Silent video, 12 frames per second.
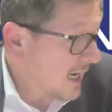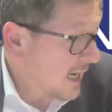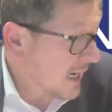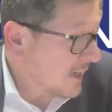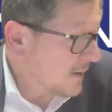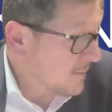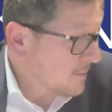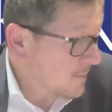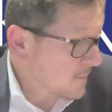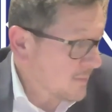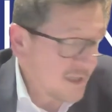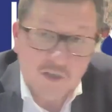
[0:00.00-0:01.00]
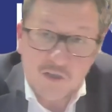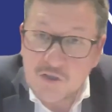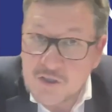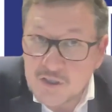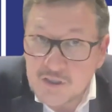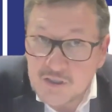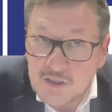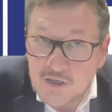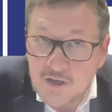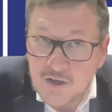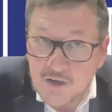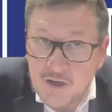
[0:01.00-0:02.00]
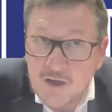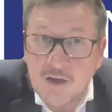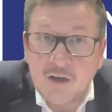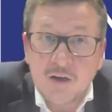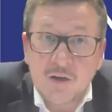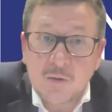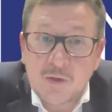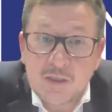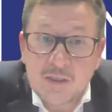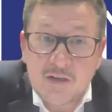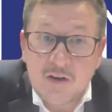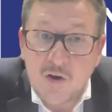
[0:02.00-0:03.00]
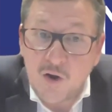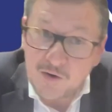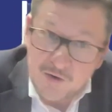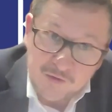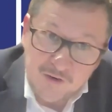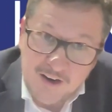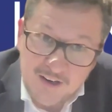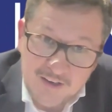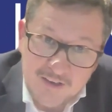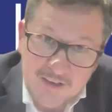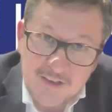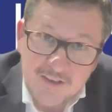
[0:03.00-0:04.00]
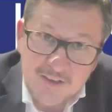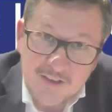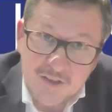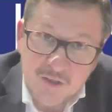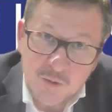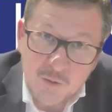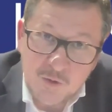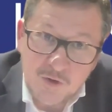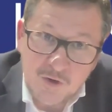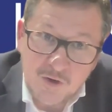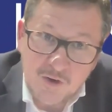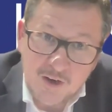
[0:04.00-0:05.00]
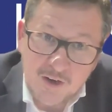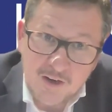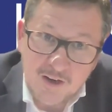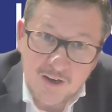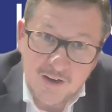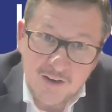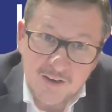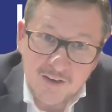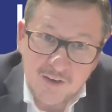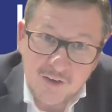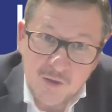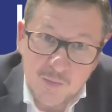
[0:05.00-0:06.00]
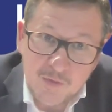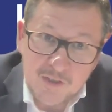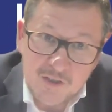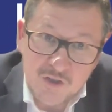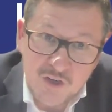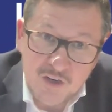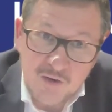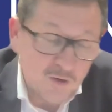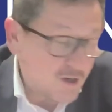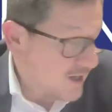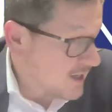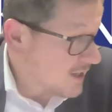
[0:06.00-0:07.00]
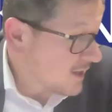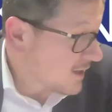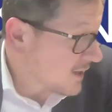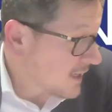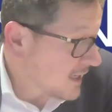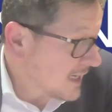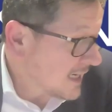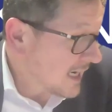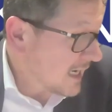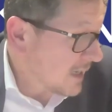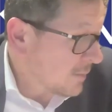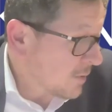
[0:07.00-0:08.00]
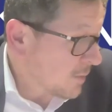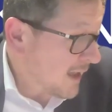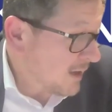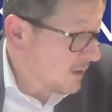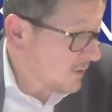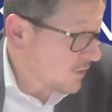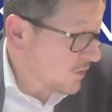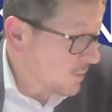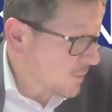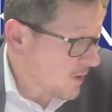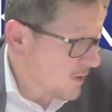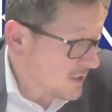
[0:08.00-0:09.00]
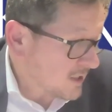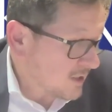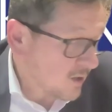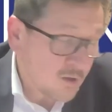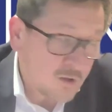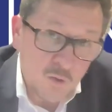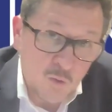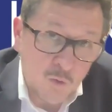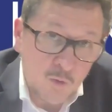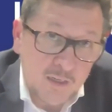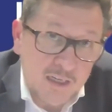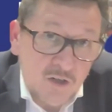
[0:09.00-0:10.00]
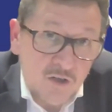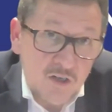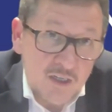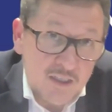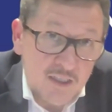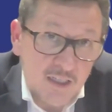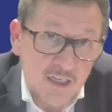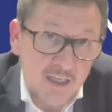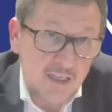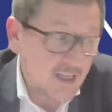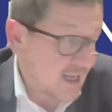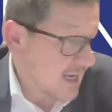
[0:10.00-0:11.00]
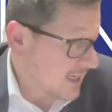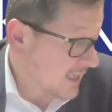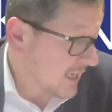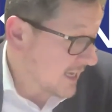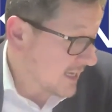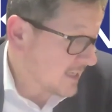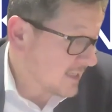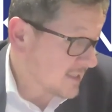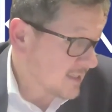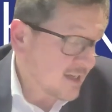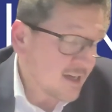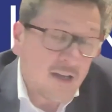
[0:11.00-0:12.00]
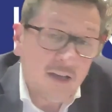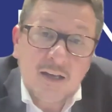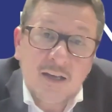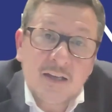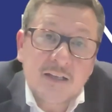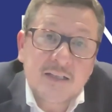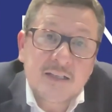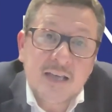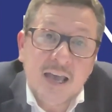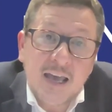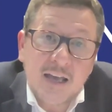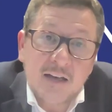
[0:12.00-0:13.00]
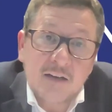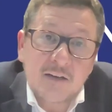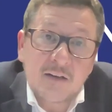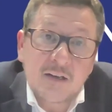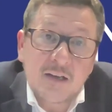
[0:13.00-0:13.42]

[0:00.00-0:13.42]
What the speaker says: Mr. Justice Turner, who is not a friend to credit hire companies generally, upheld non-party costs order, but interestingly in that case, said